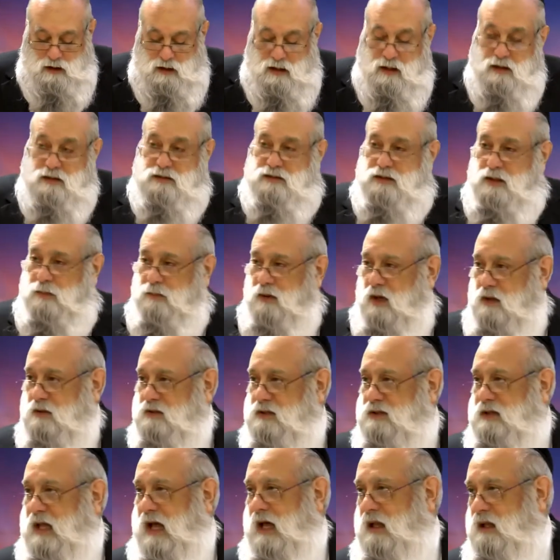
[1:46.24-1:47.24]
is the
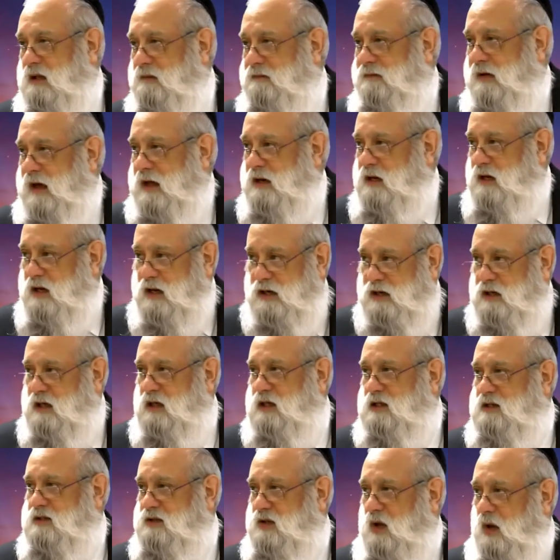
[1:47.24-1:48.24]
most elevated and
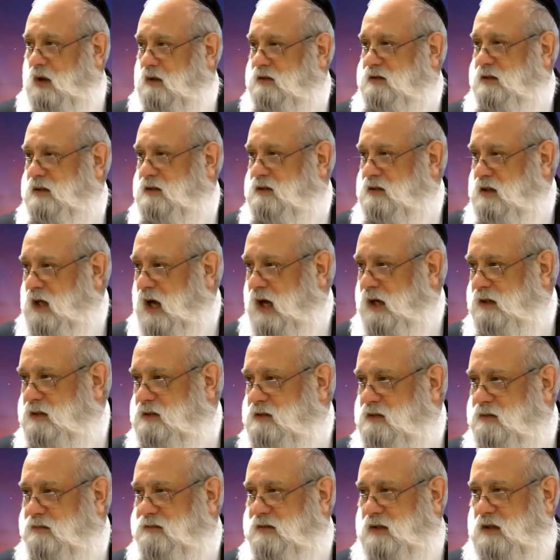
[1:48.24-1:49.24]
exalted
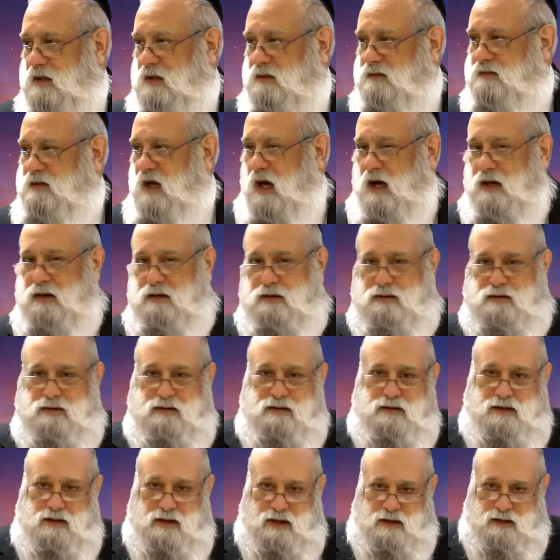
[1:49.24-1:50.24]
night of the entire
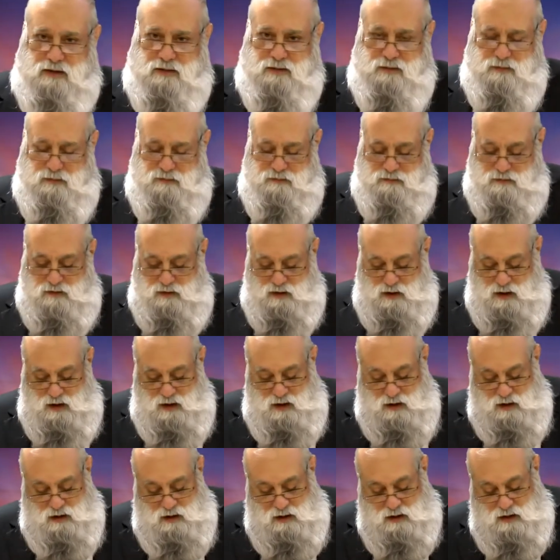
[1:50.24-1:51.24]
year.
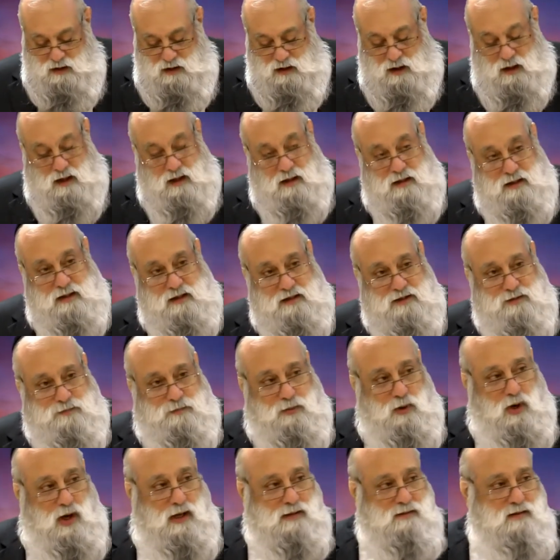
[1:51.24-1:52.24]
It is
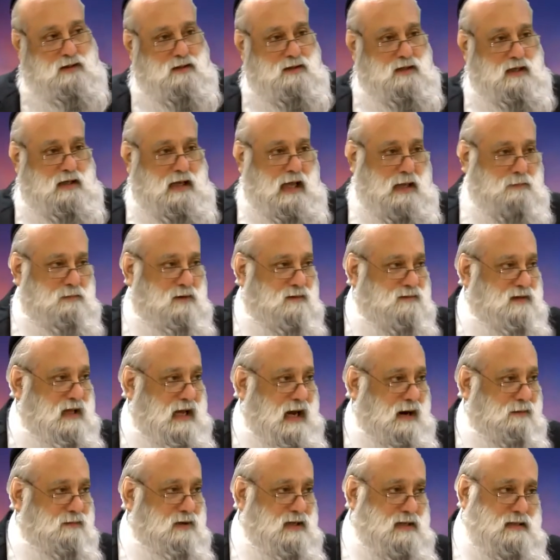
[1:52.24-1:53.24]
brought in the name of the
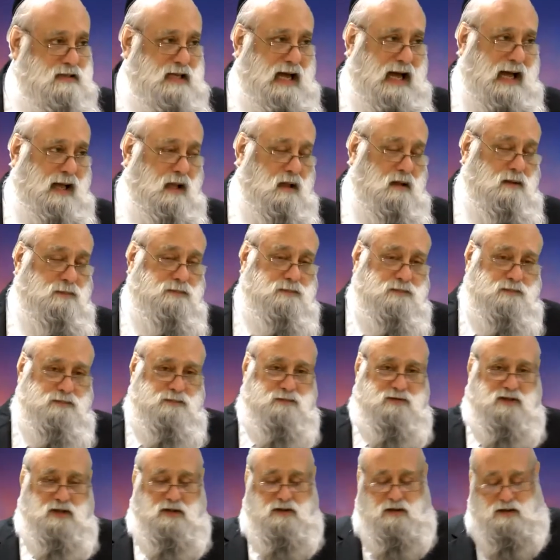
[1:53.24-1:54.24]
Arizal,
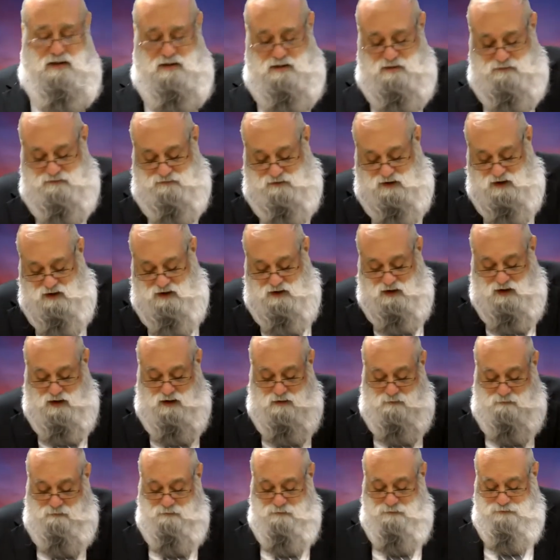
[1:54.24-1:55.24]
Zecharonu
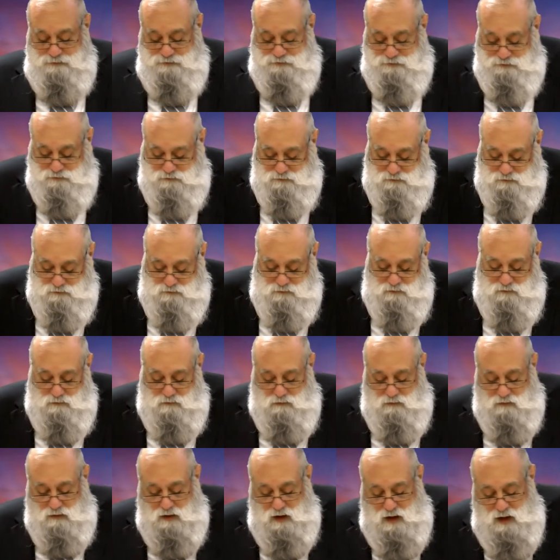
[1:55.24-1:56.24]
Livracha,
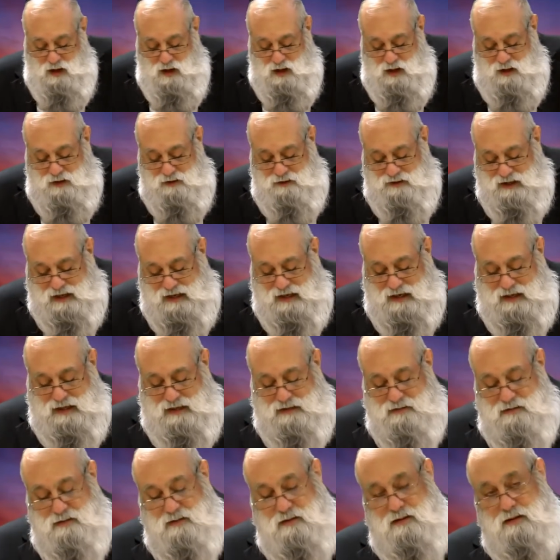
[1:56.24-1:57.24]

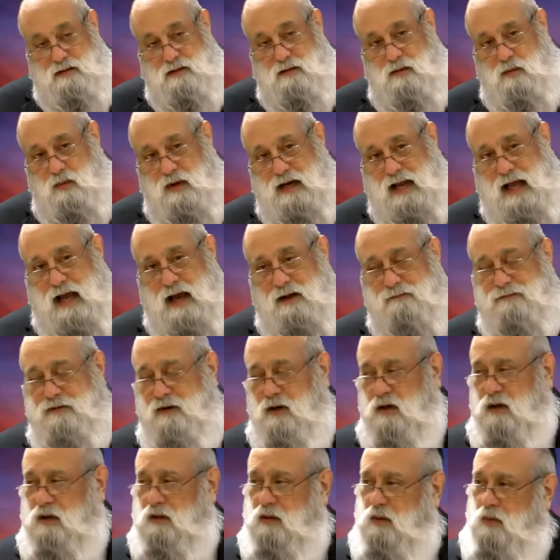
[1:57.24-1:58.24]
that
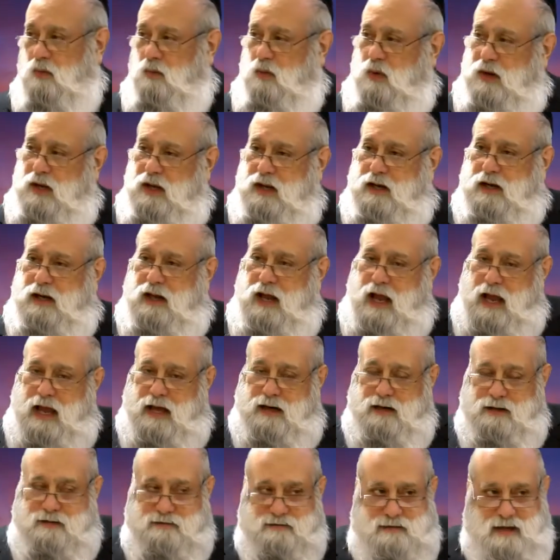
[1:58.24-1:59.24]
whatever we
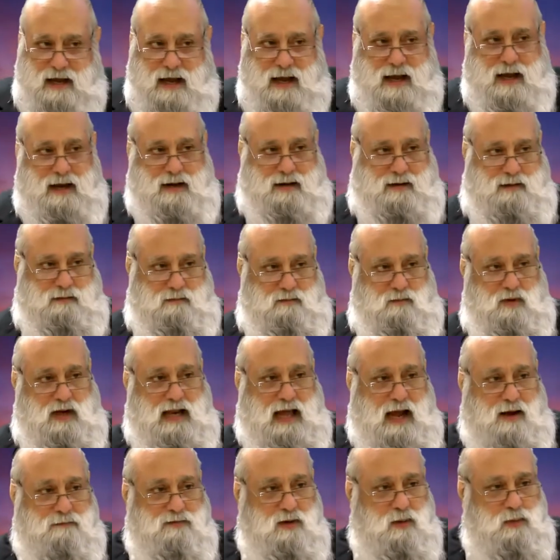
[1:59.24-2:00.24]
can attain,
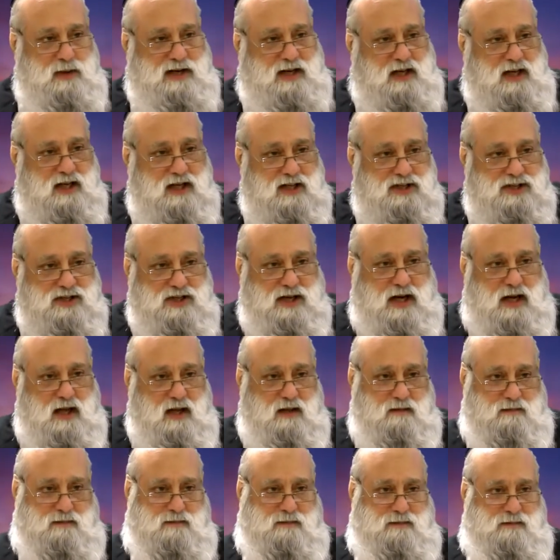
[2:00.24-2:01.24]
whatever we can
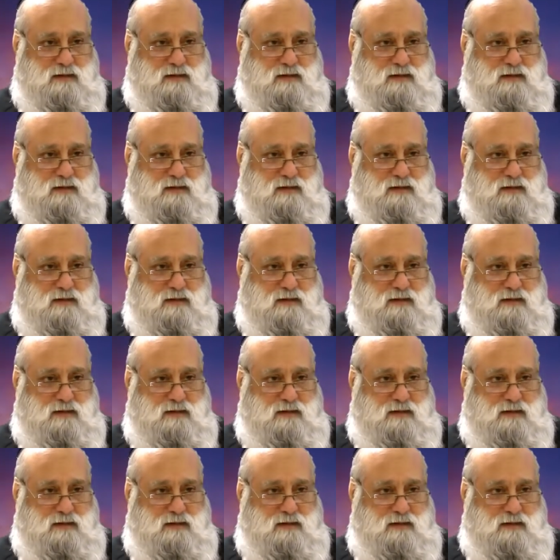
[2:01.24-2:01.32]
achieve